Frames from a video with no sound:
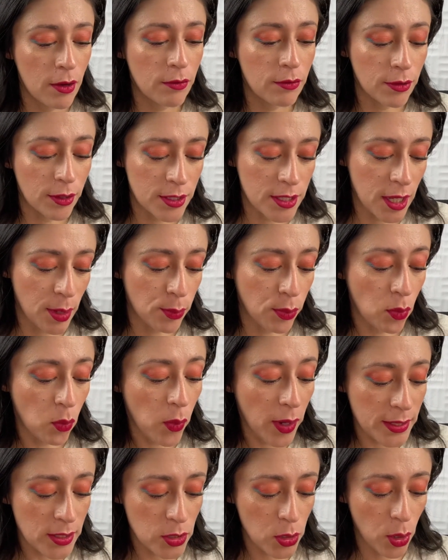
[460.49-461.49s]
For example,
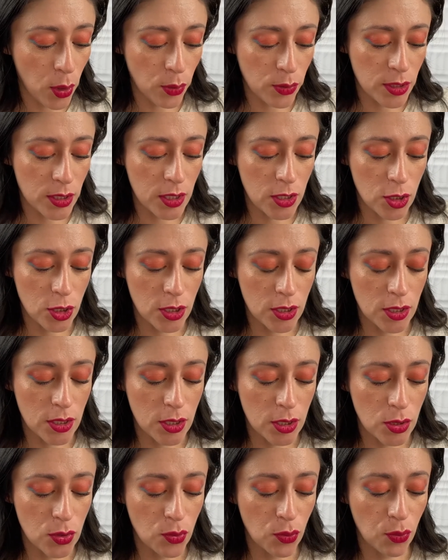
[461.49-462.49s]
West Coast is just
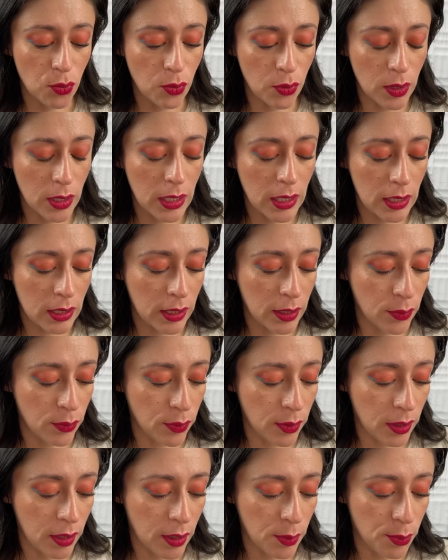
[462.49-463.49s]
this really,
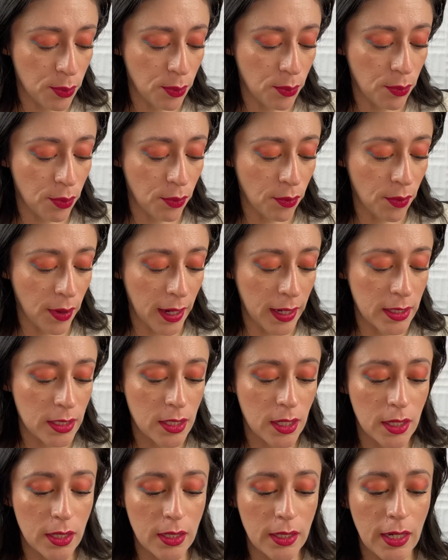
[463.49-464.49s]
really
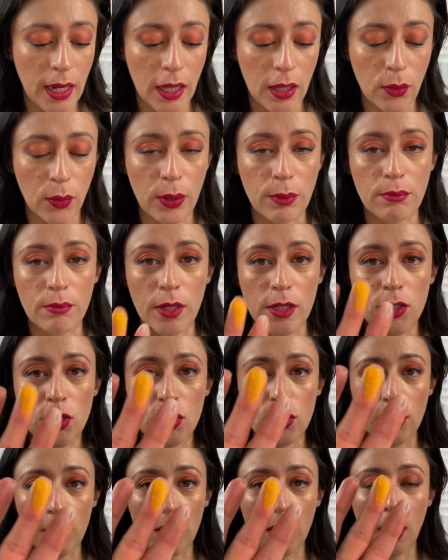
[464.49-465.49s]
bright yellowy
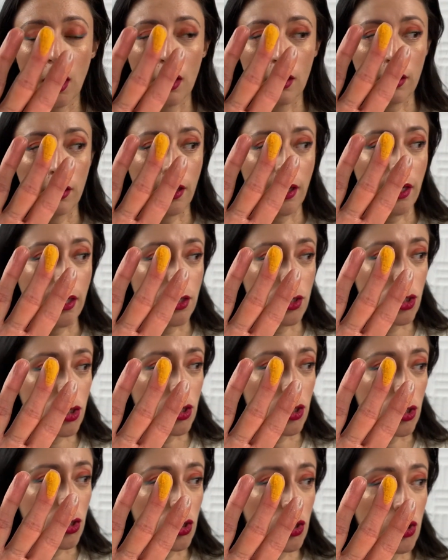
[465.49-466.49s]
mustard color, and it's
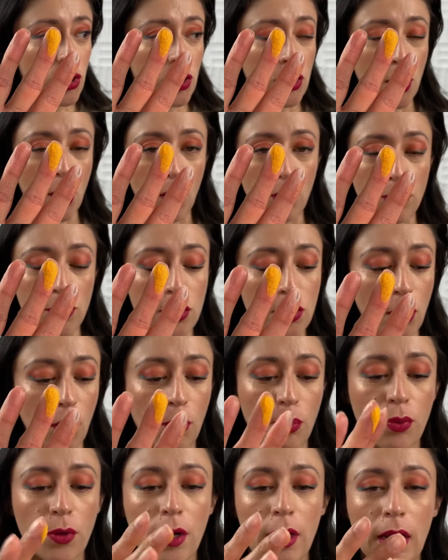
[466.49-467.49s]
just so, so
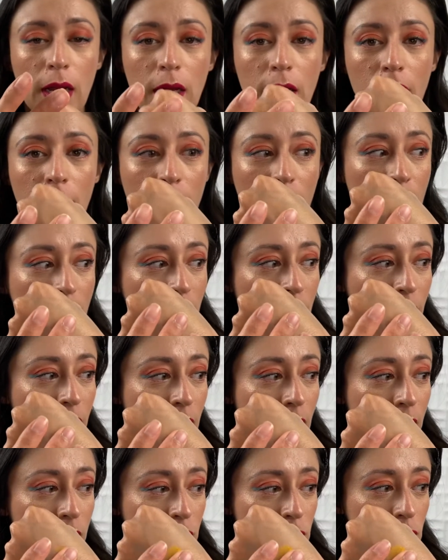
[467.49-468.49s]
pretty.
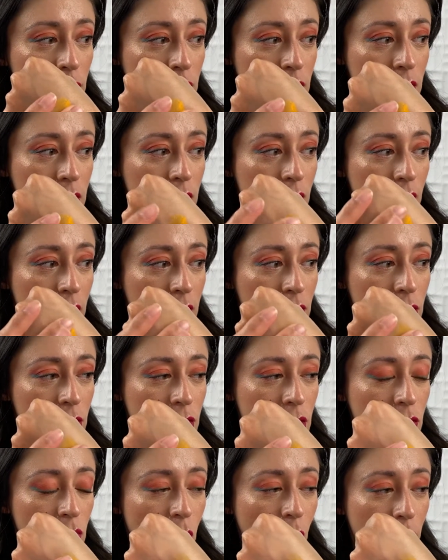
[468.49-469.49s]
And just,
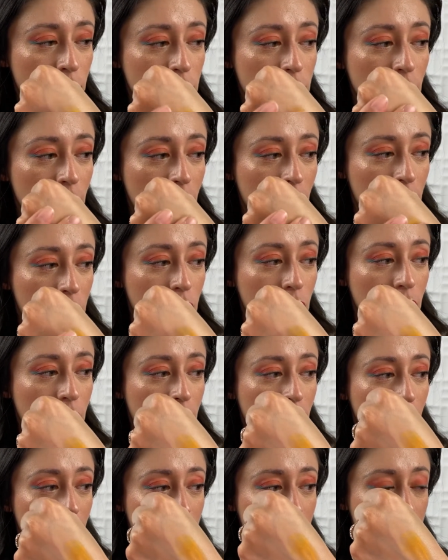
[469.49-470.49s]
just swatching it, you
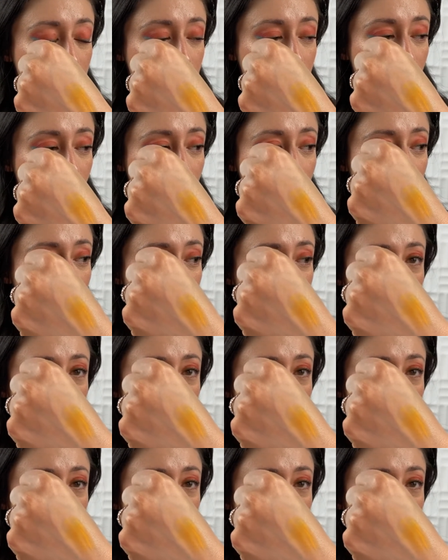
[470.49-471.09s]
can kind of see.